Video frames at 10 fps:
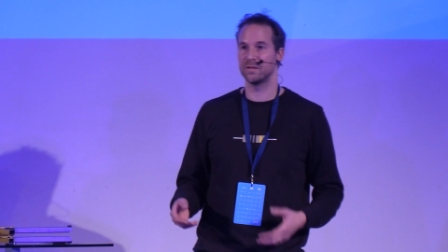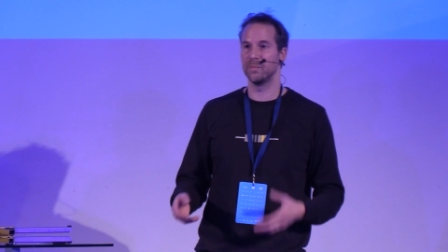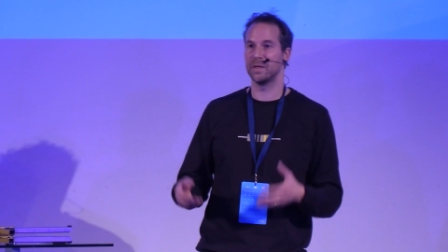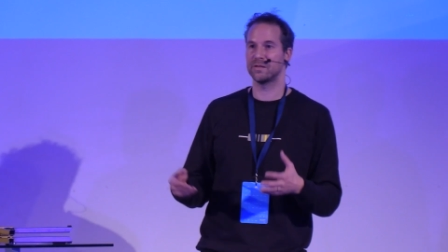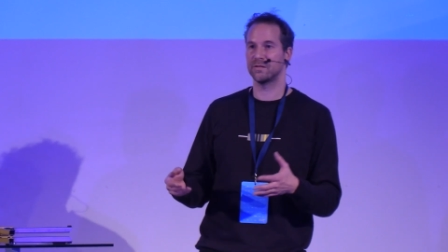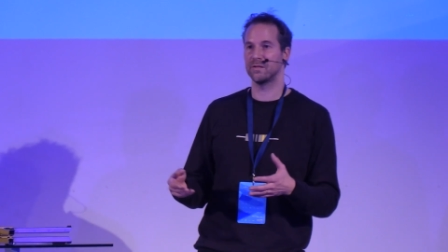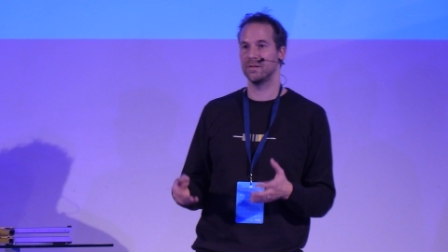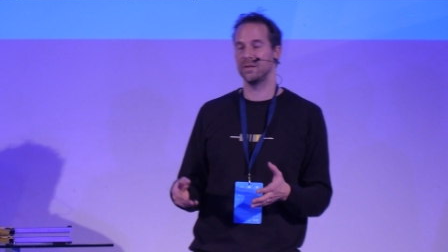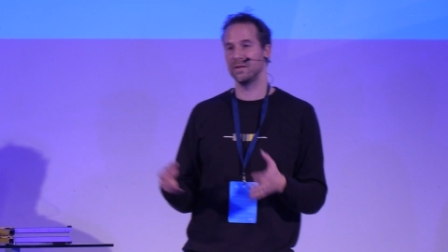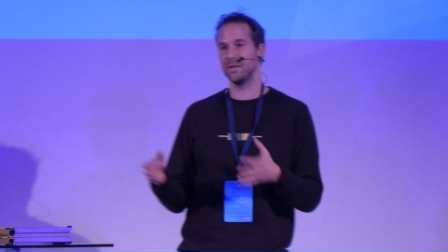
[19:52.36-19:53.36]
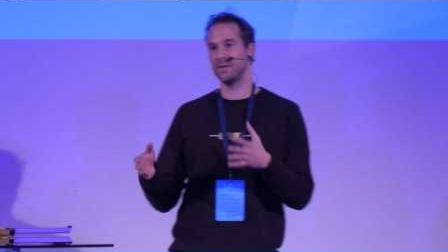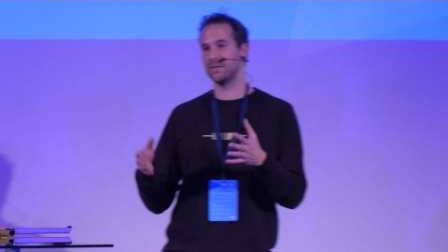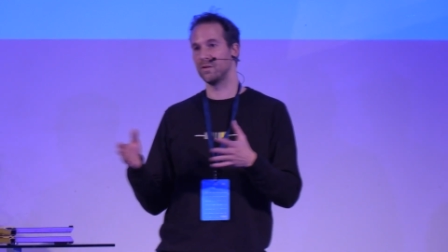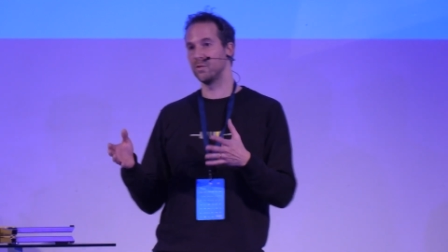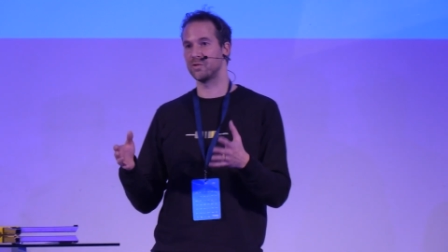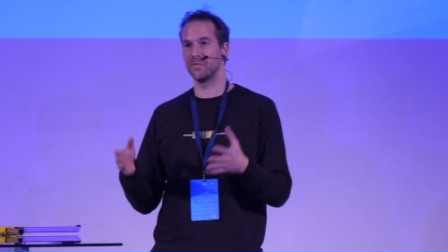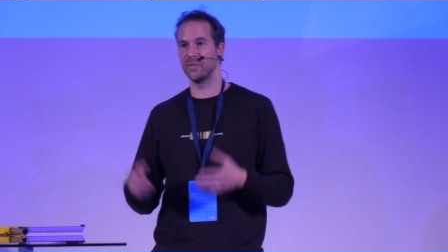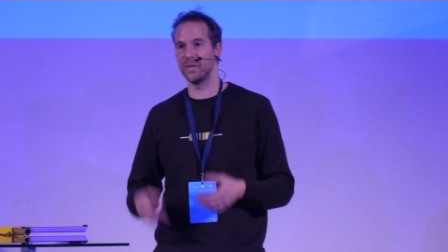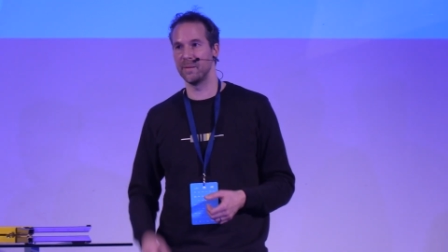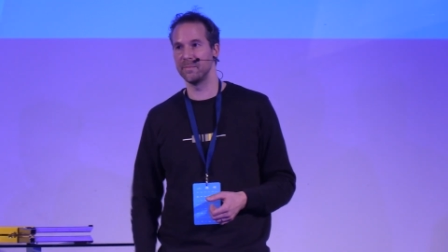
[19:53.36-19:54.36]
is the best solution
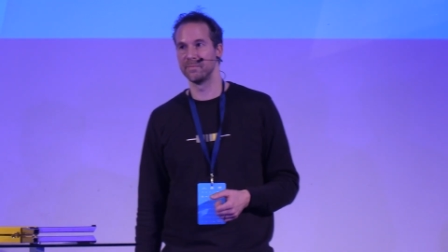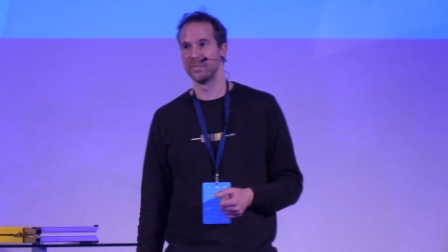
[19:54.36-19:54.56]
for them.